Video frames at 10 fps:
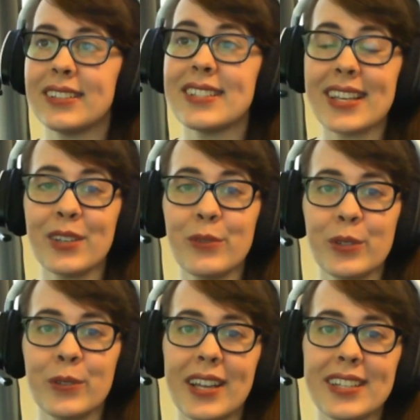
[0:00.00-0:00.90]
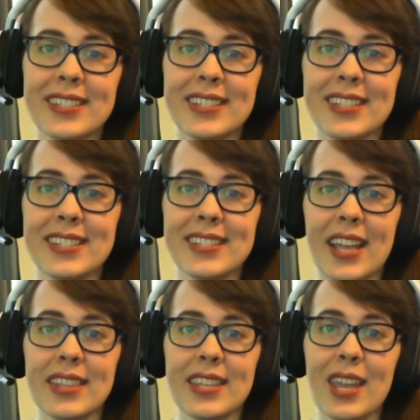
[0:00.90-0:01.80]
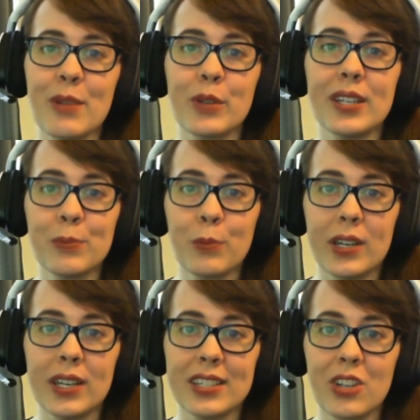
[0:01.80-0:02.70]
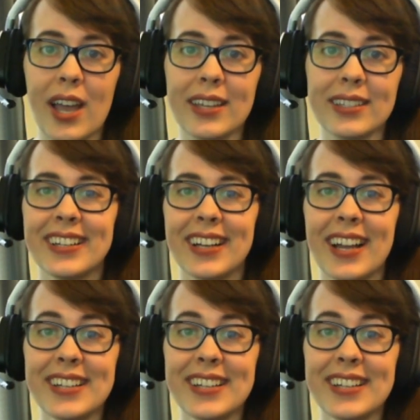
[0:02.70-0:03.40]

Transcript: The second request is that the camera is pointed at the child.